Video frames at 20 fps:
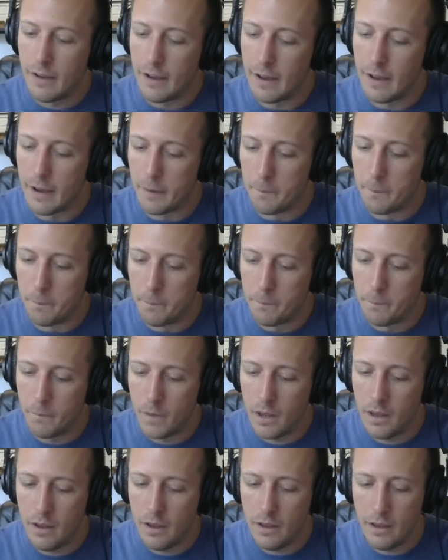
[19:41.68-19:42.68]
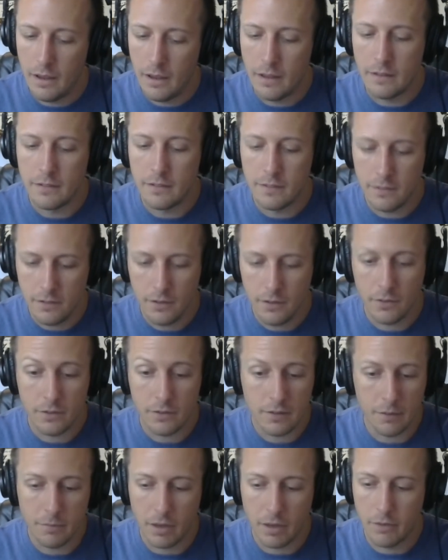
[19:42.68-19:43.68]
Um, and you know
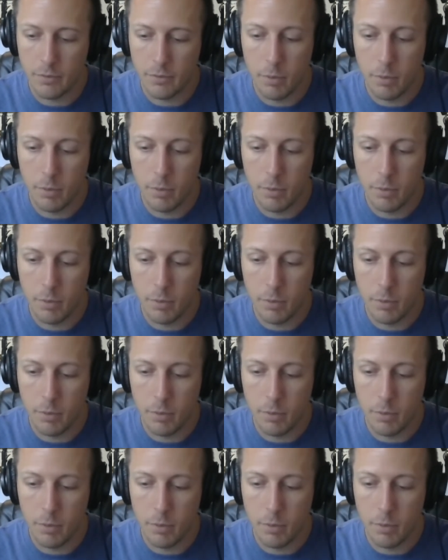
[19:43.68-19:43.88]
sometimes